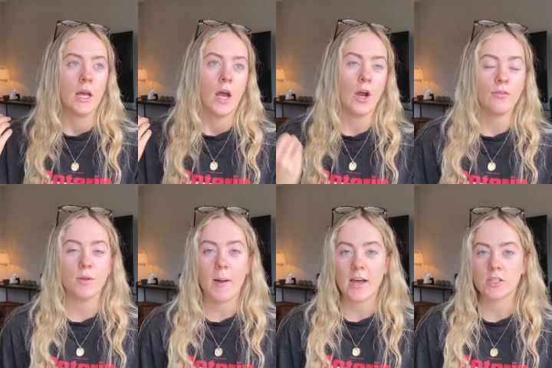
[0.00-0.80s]
over
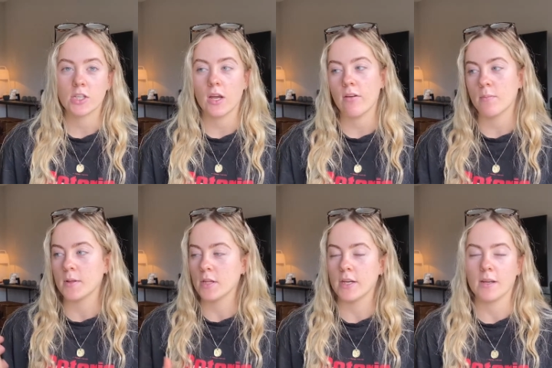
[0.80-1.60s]
the past year, I've
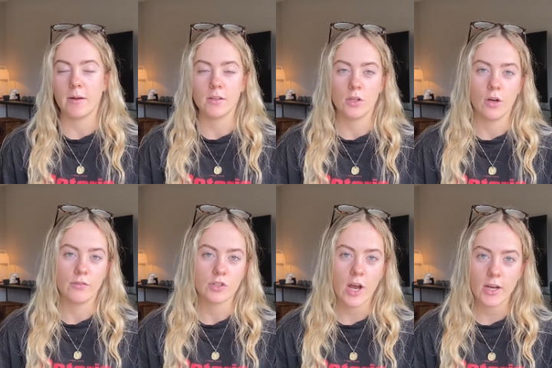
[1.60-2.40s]
been learning about the law
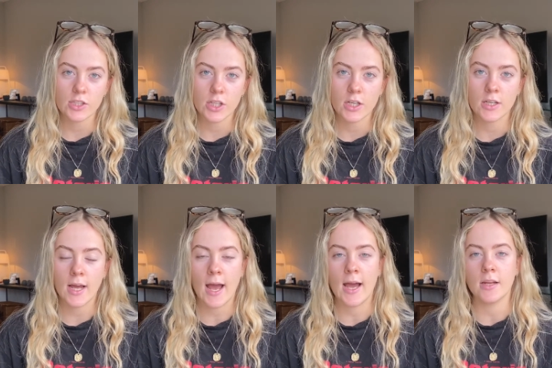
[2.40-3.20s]
of attraction,
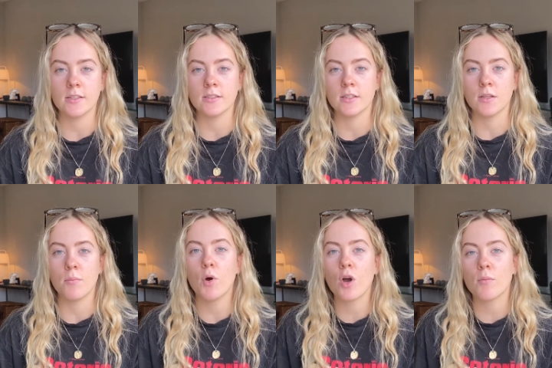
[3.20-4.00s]
and the
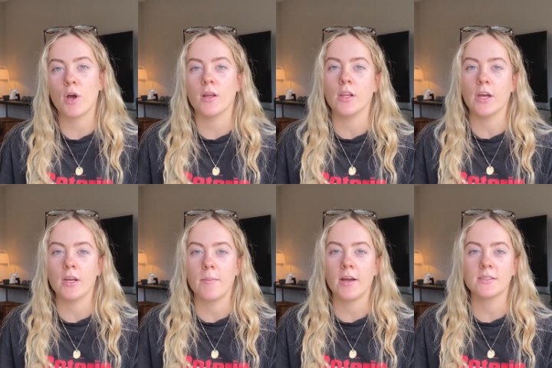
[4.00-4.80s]
more and more I
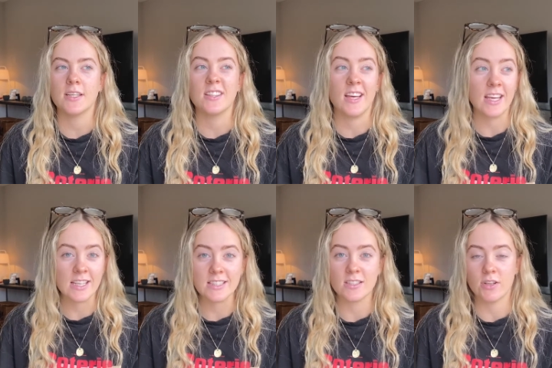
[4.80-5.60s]
learn about it, the
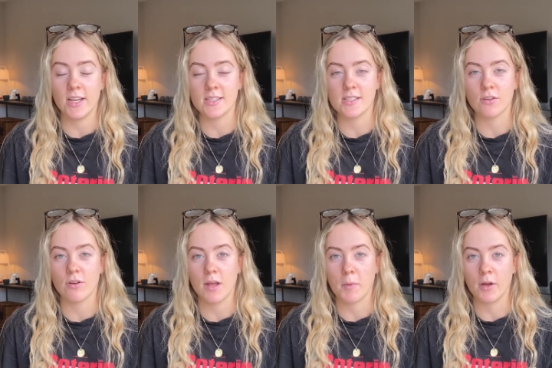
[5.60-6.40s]
easier it is to
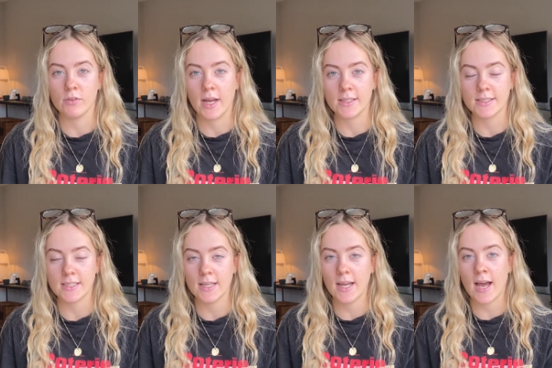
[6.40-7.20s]
create my own
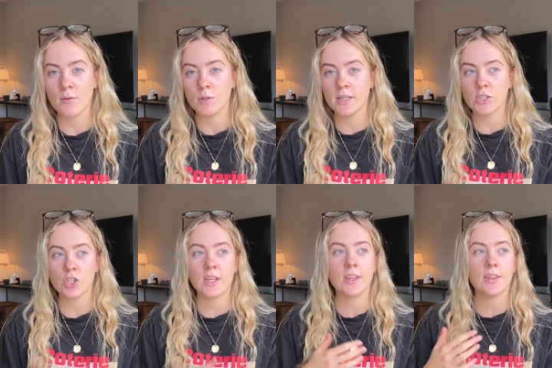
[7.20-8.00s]
reality. I will
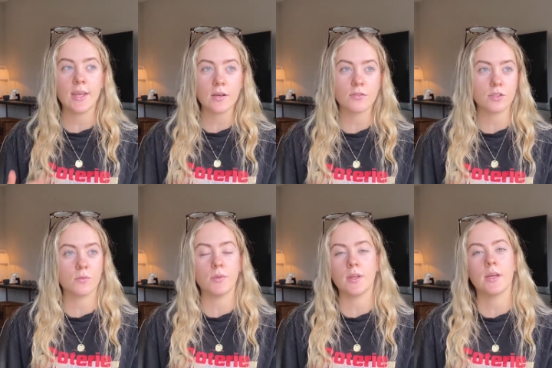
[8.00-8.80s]
literally think of
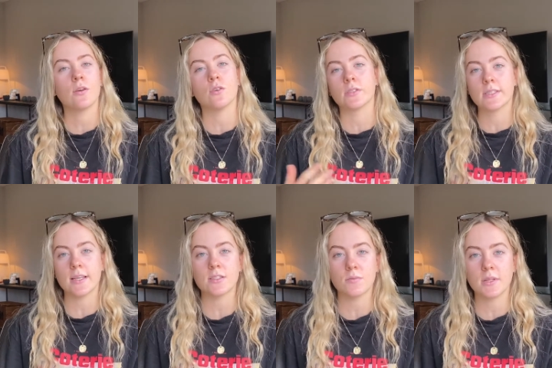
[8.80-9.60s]
something or
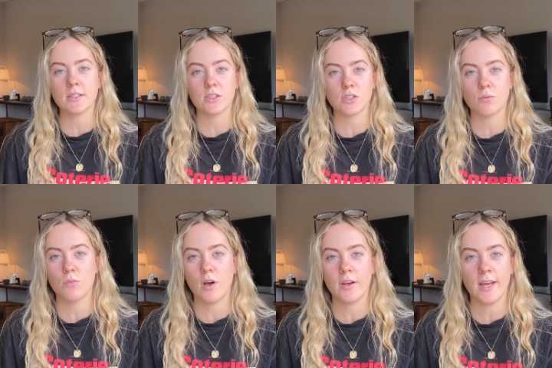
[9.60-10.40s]
say something to
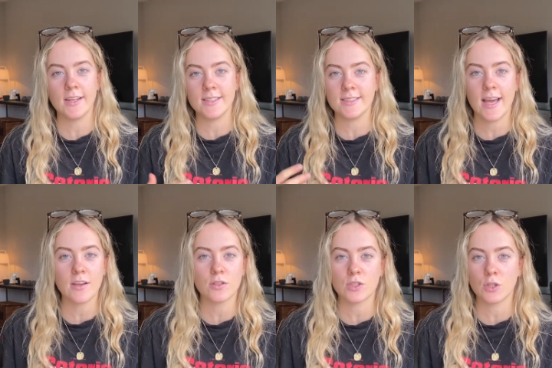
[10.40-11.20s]
someone, and a
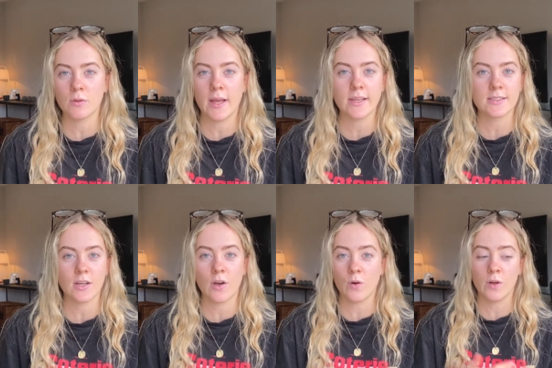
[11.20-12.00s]
day or 2
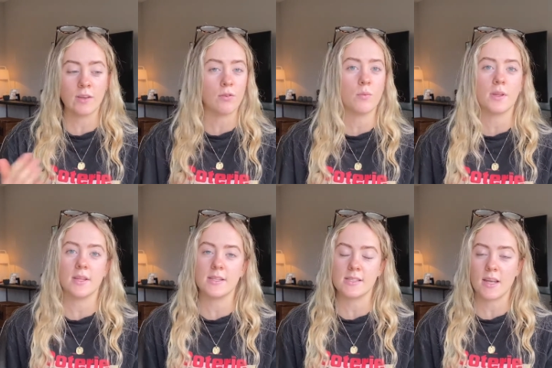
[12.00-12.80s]
later, or even
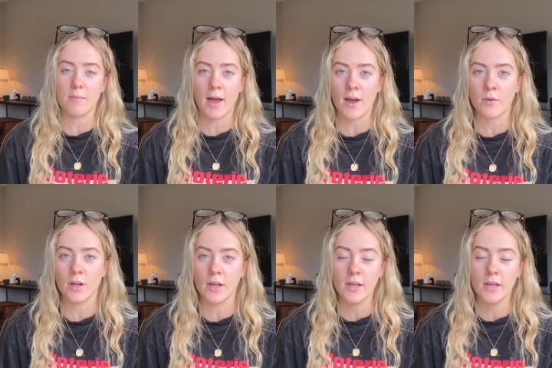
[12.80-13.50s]
within the same hour,